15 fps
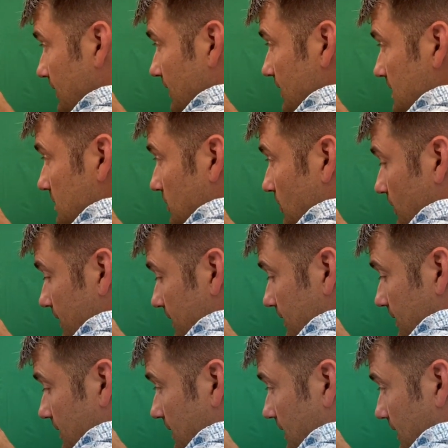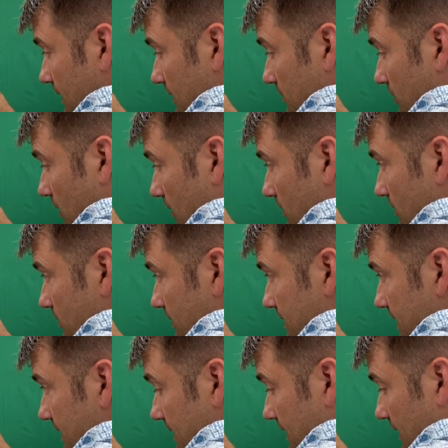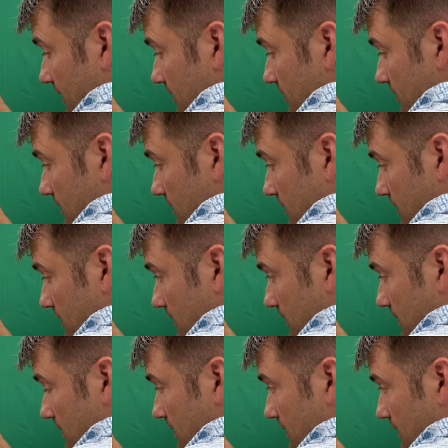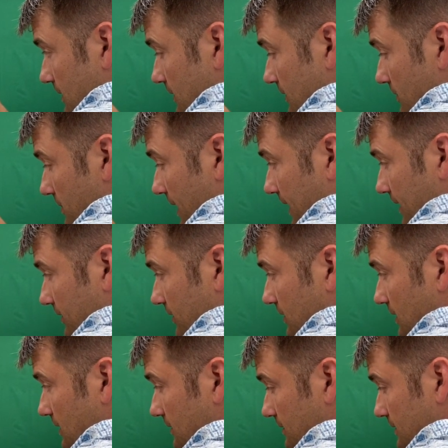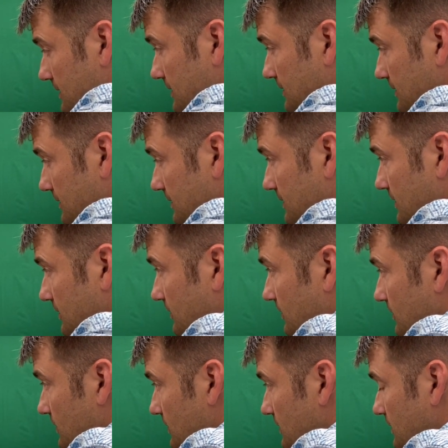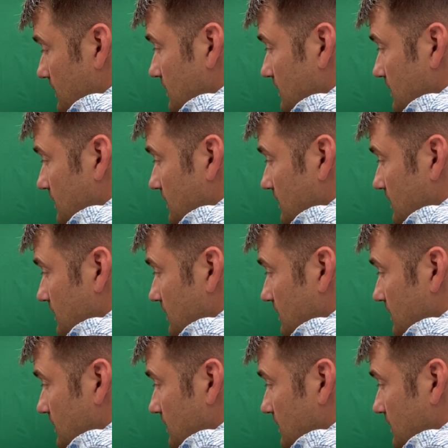this point, I can probably take out the back of the lungs. So there's,